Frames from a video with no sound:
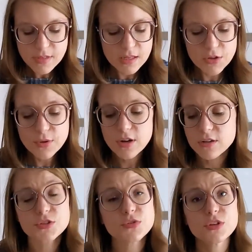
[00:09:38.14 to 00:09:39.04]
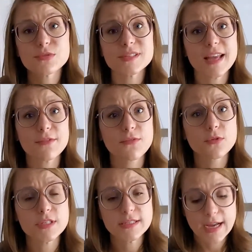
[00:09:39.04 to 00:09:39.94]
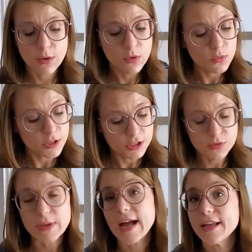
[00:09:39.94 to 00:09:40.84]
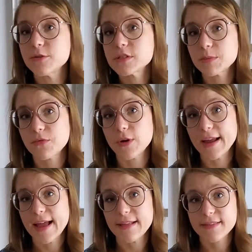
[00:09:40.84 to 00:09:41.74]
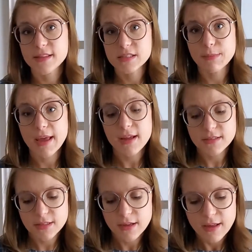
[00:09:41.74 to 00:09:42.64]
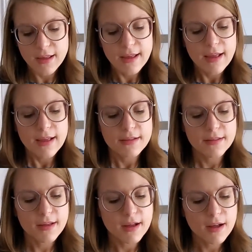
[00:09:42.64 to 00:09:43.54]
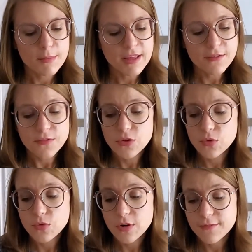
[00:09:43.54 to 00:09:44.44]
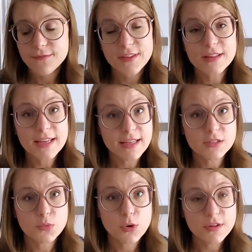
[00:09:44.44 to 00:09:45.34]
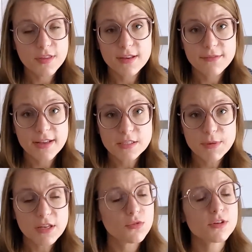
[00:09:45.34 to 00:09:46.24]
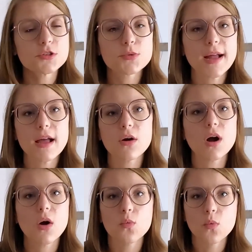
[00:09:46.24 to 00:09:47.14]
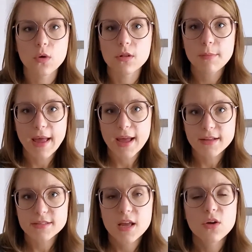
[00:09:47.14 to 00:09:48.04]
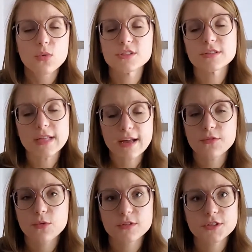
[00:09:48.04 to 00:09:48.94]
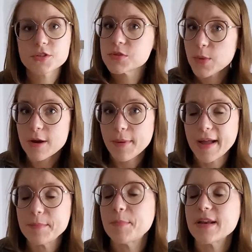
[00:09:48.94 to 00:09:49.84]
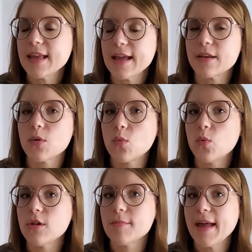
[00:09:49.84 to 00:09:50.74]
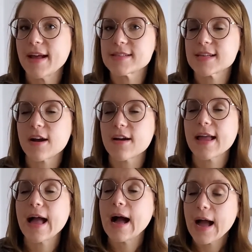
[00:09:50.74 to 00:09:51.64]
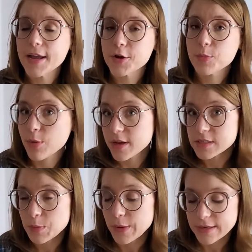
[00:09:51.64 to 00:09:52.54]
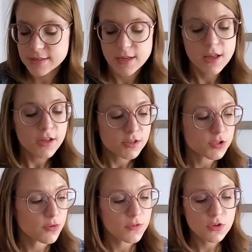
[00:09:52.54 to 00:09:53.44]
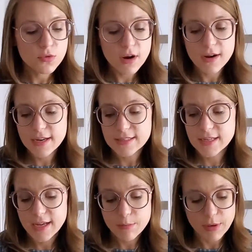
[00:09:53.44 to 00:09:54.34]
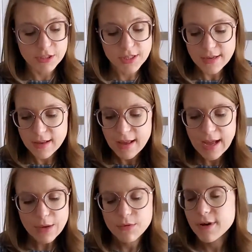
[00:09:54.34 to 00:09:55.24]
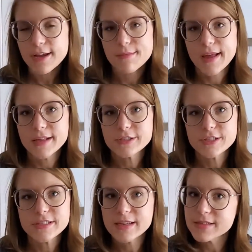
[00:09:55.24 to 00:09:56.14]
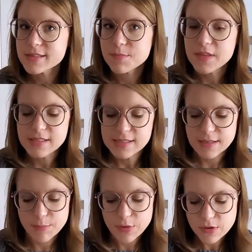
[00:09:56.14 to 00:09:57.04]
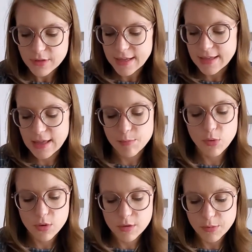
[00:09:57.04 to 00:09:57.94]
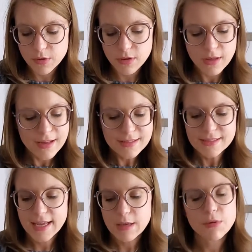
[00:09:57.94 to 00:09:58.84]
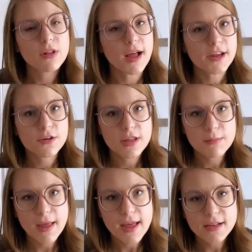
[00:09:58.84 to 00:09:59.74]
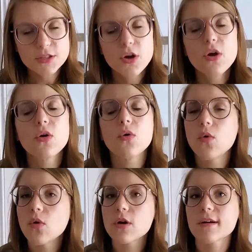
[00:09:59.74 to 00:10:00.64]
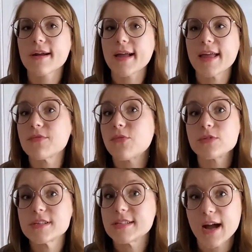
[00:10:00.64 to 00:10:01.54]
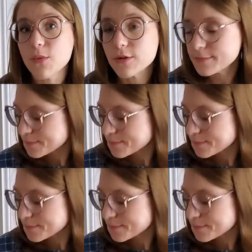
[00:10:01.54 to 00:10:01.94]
You can also use a folded towel, which is what I used before I had this mat. If you feel like it's worth the investment, you can try out a wool mat, which a lot of quilters swear by. But again, wool mats are a higher price point. So if you are on a tight budget, I would recommend just getting something simple like a portable table ironing mat or a folded towel.